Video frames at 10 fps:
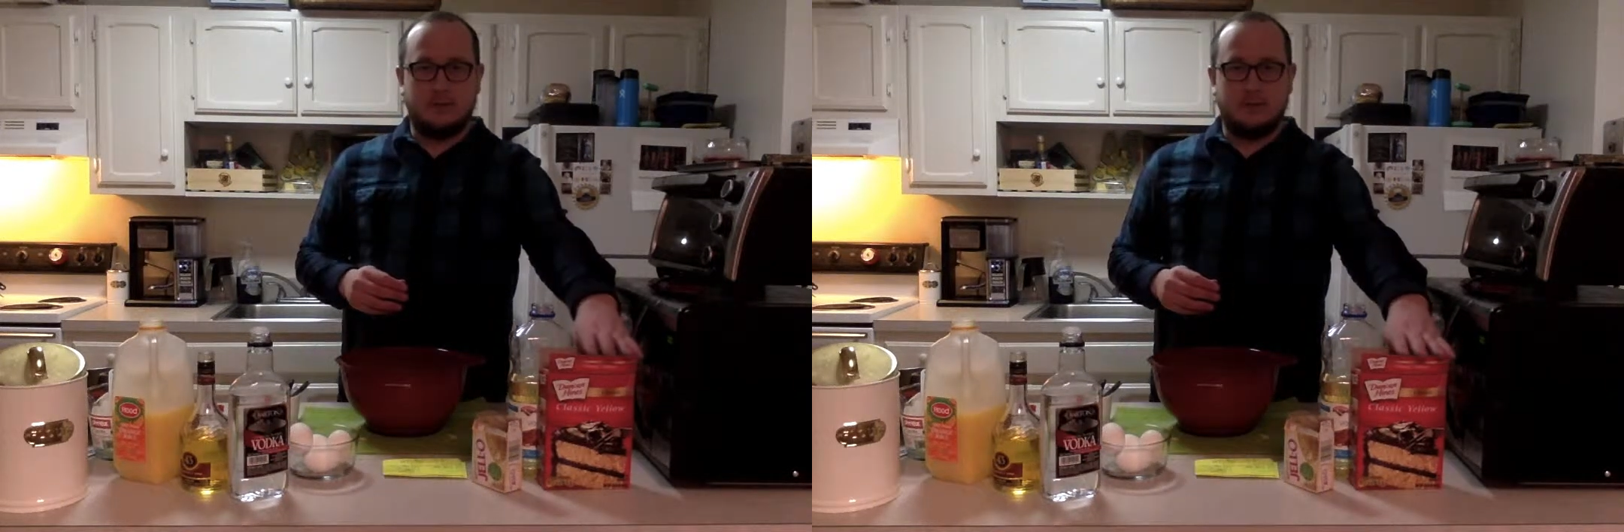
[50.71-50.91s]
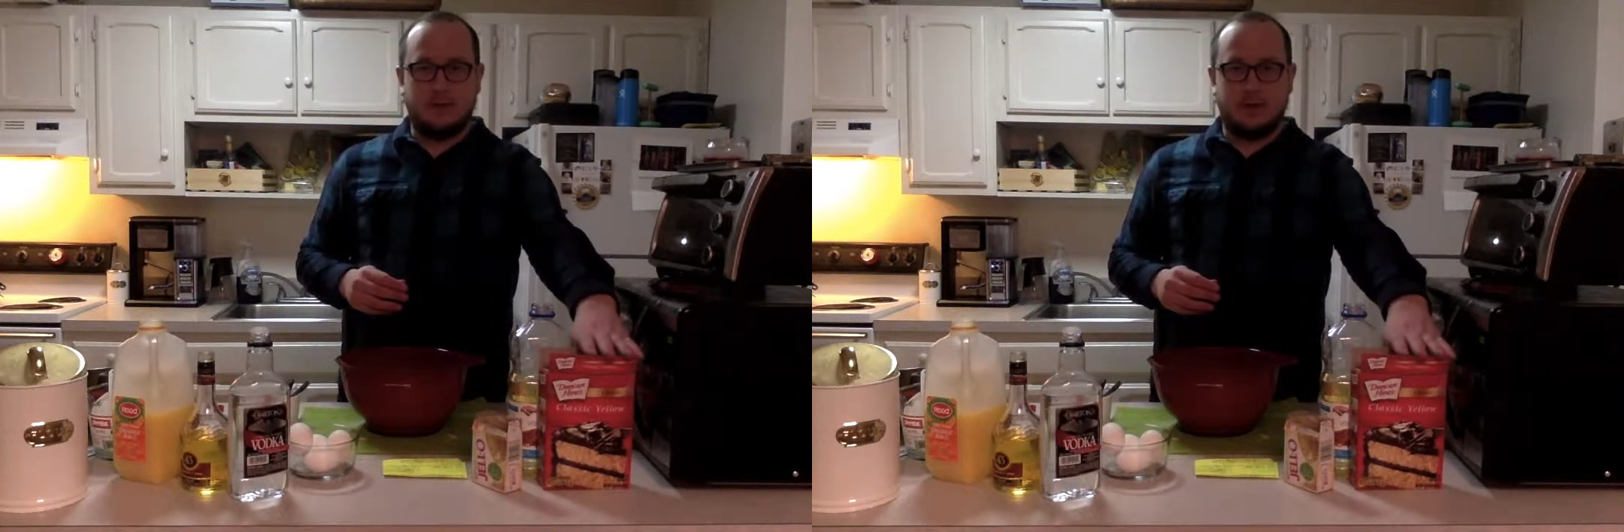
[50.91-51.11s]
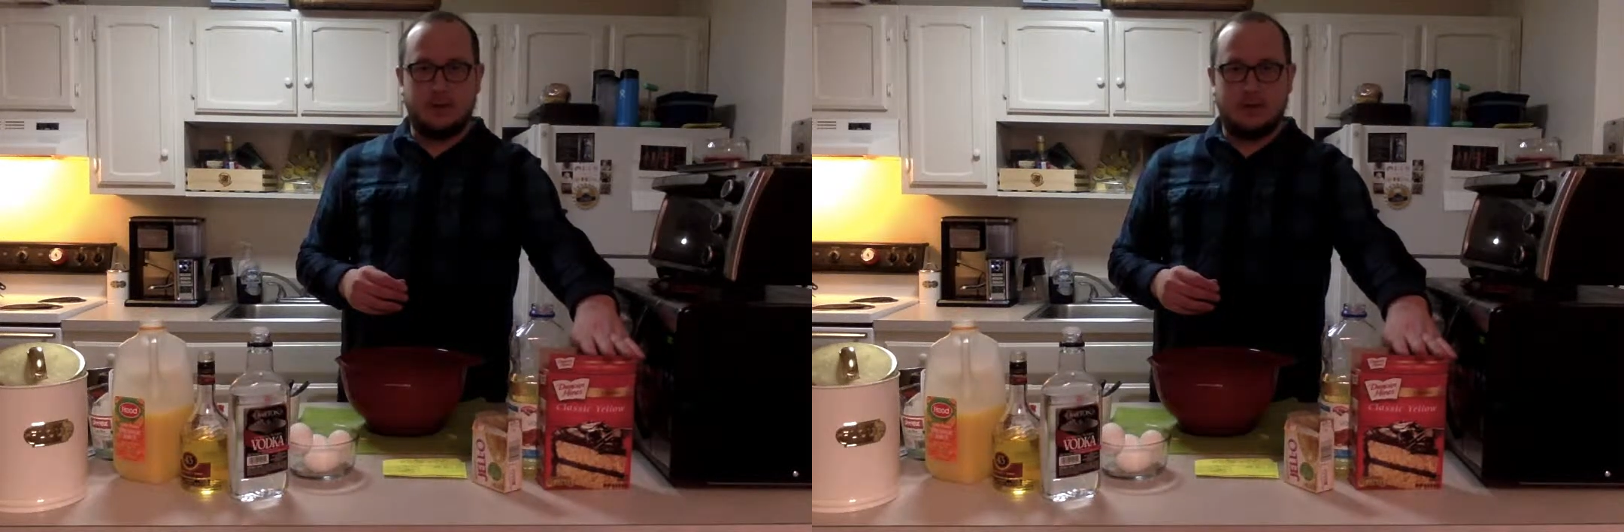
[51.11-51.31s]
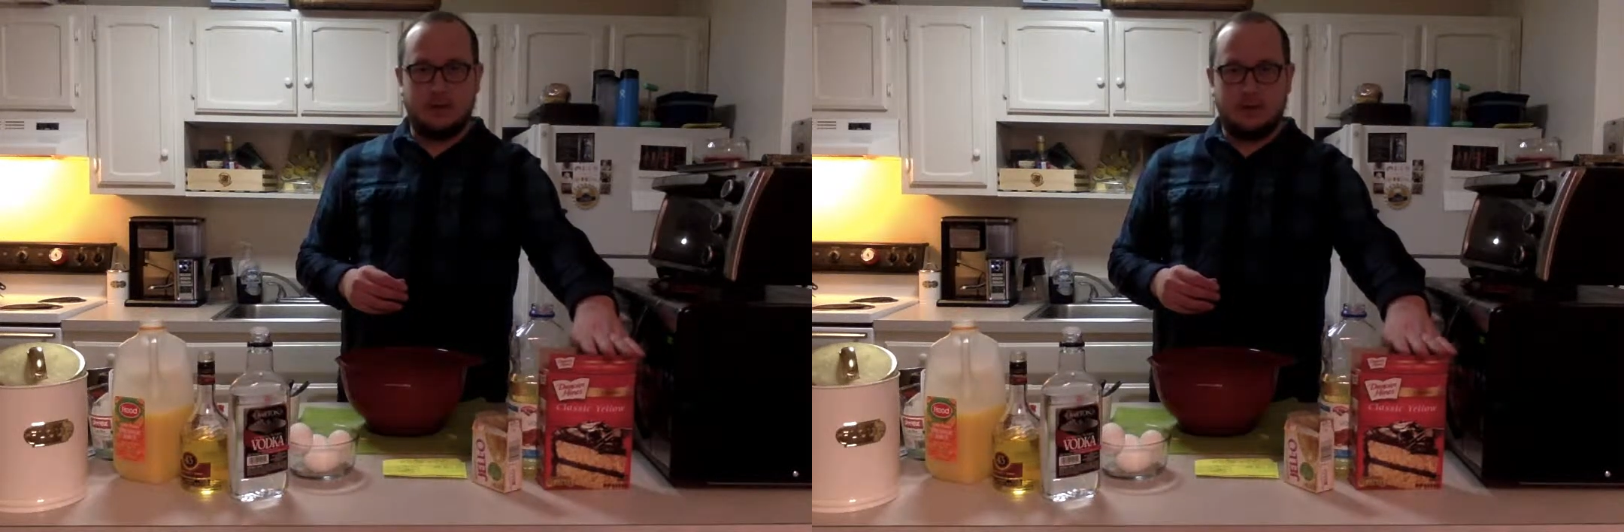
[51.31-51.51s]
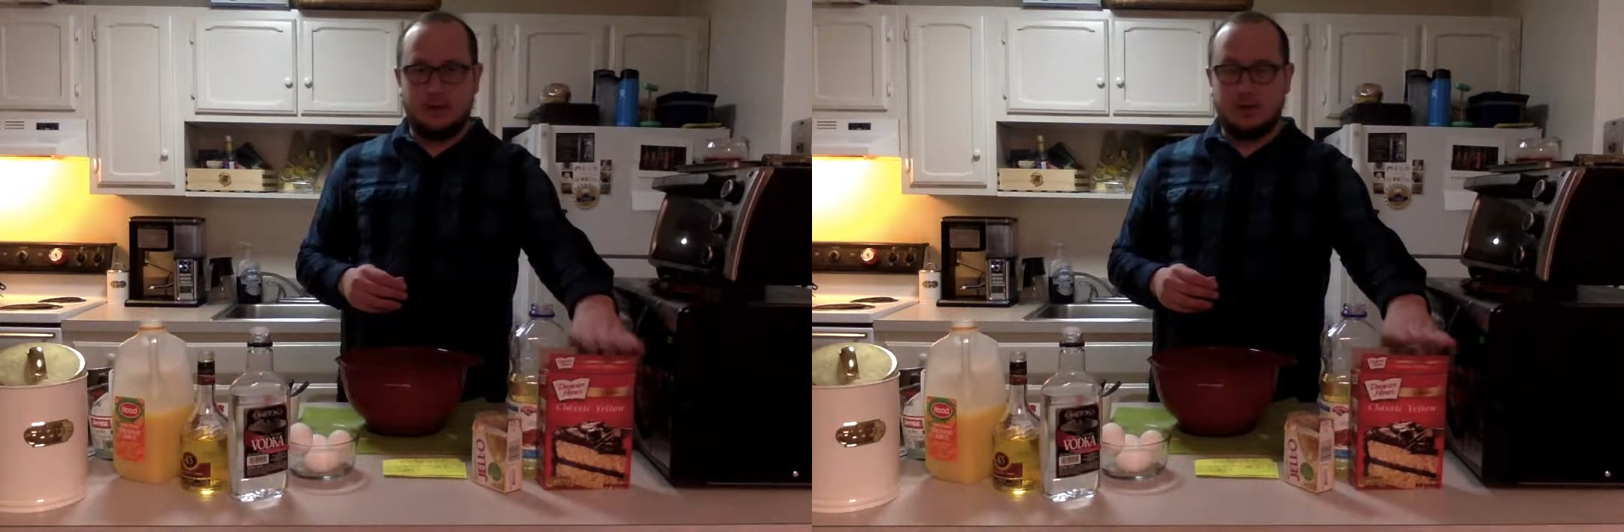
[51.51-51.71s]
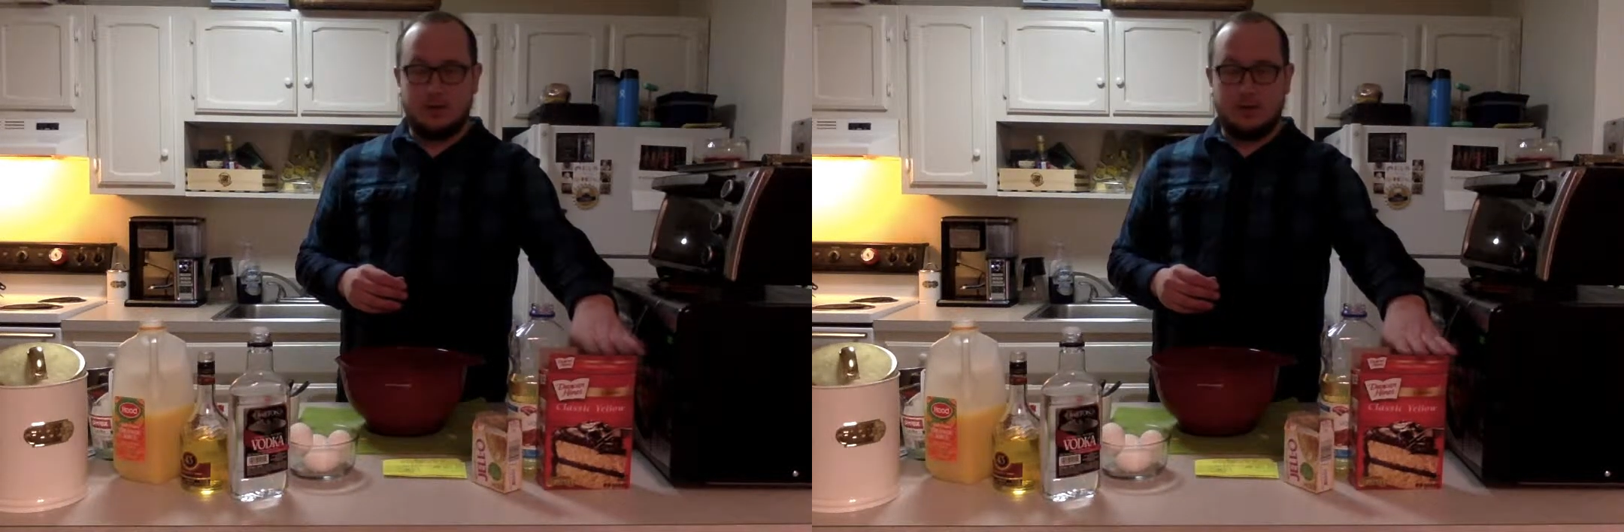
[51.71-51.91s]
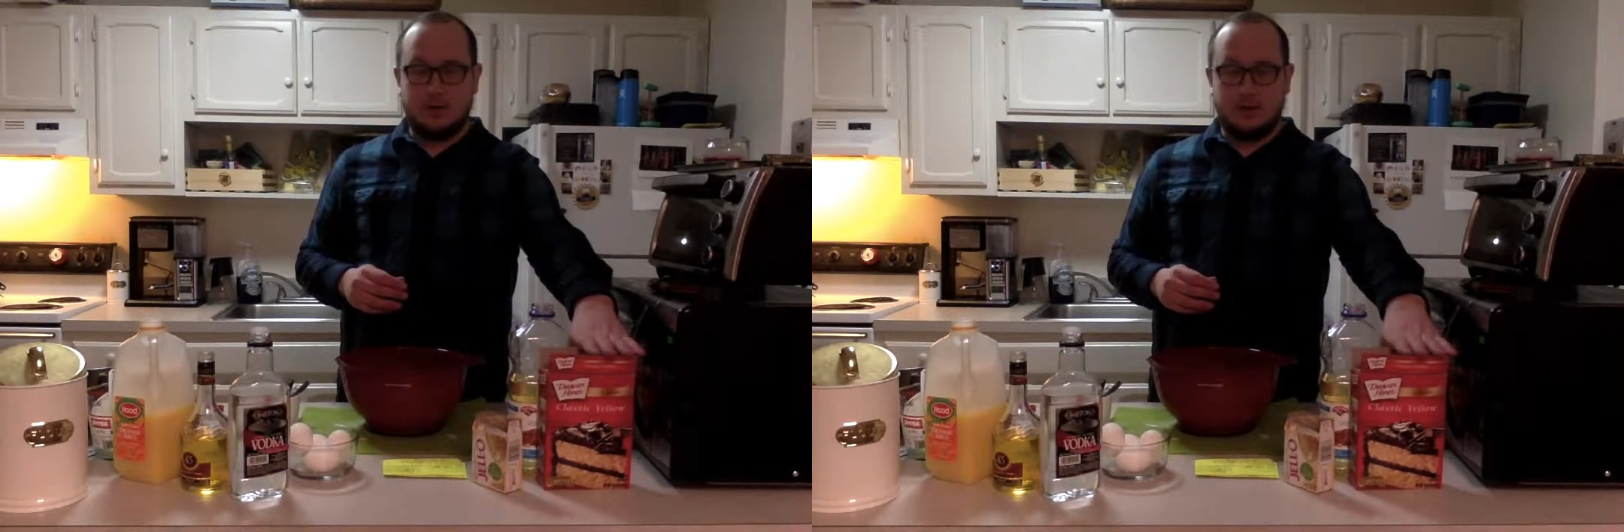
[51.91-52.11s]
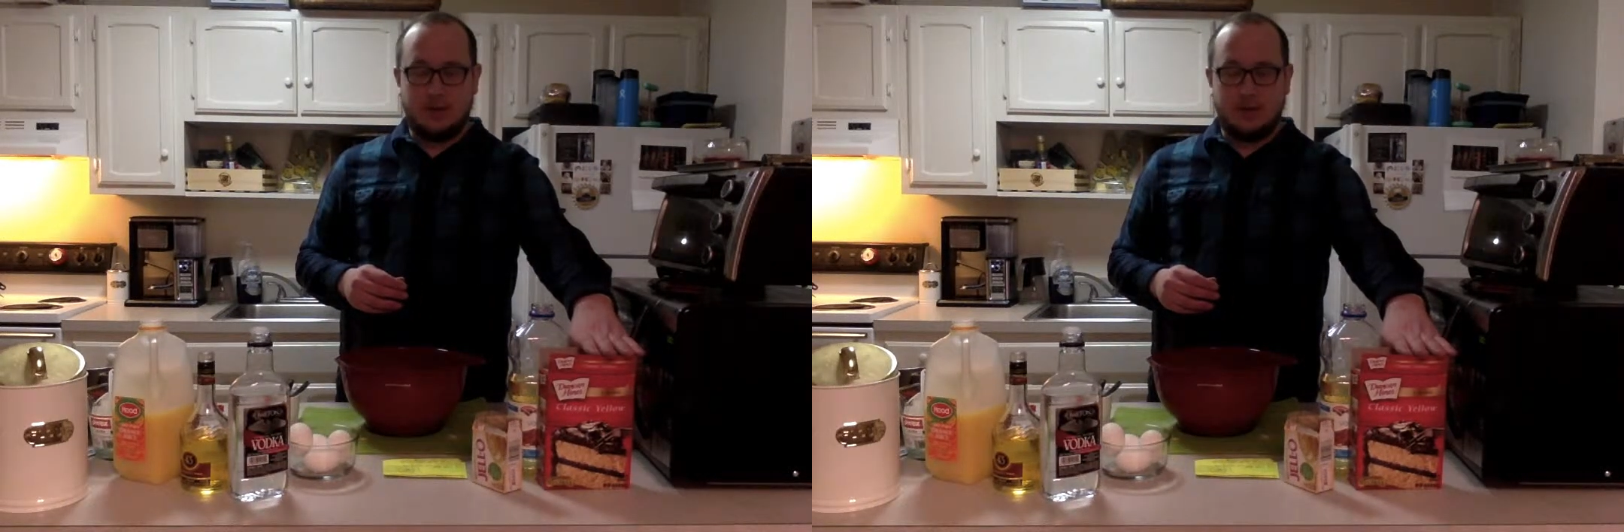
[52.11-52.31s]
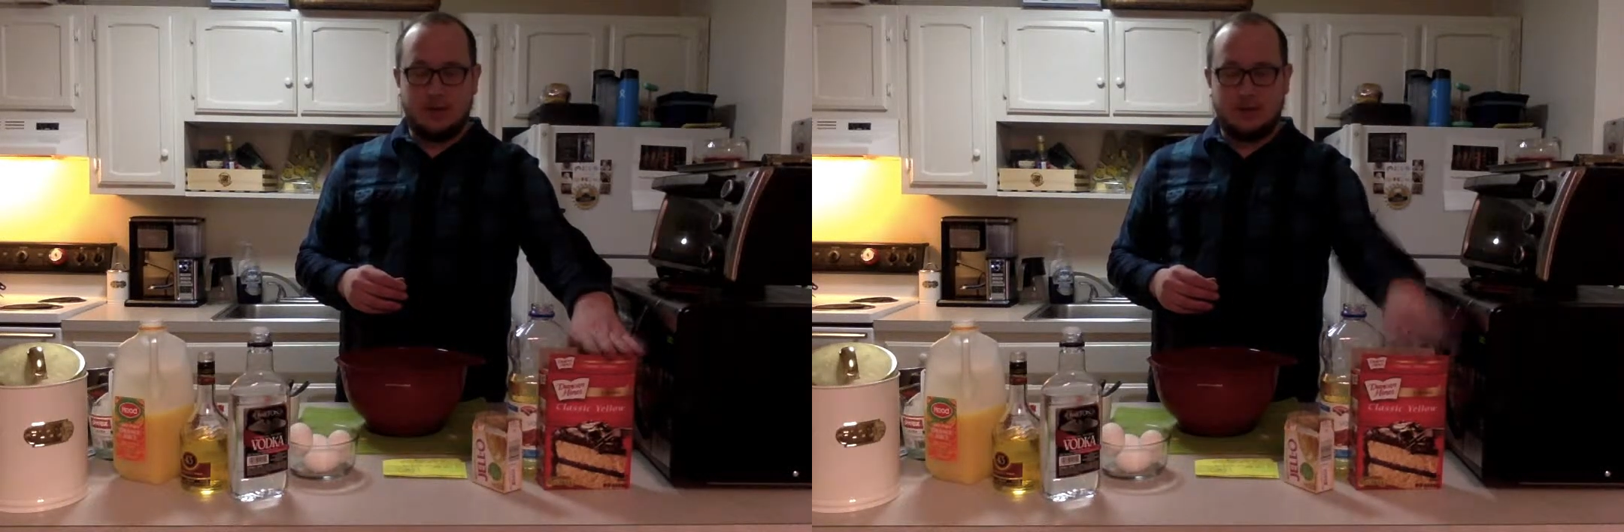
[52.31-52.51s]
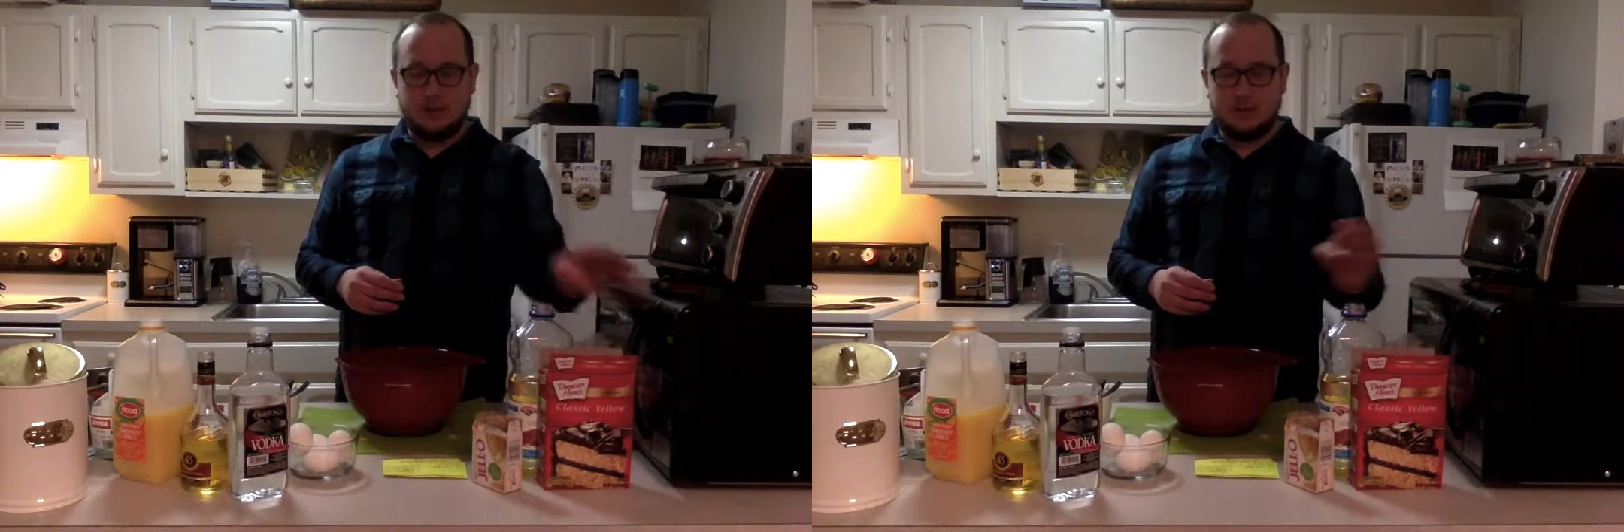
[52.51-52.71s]
vanilla or yellow cake
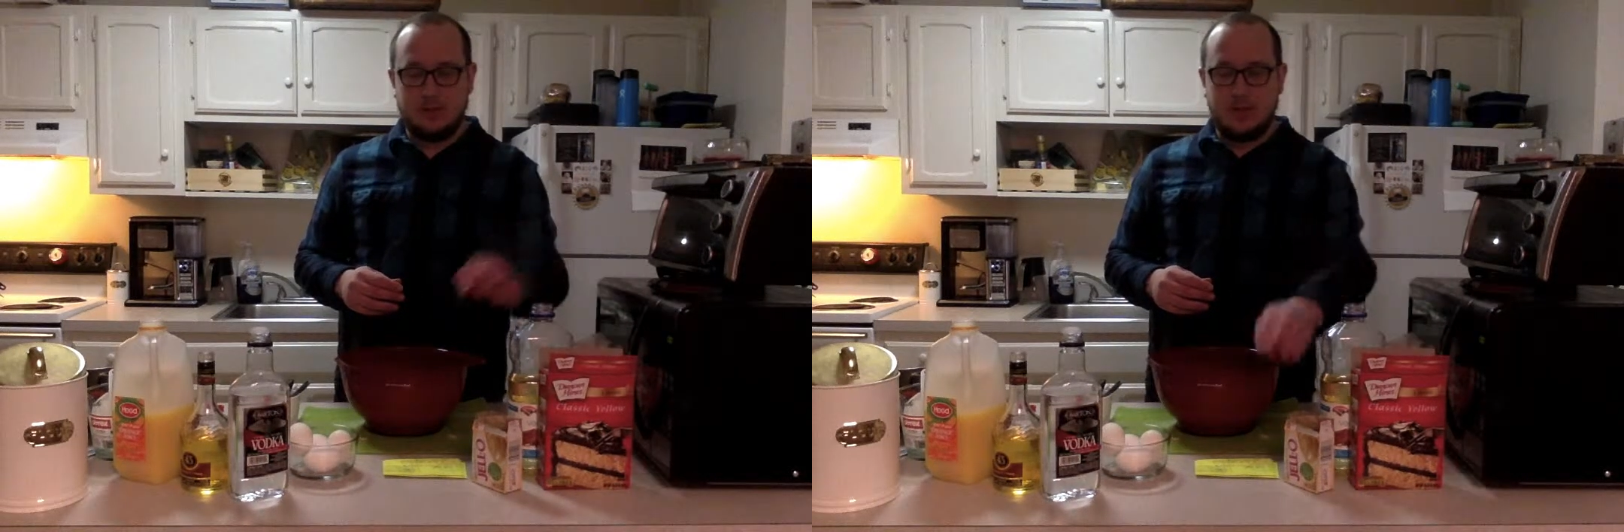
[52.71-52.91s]
mix,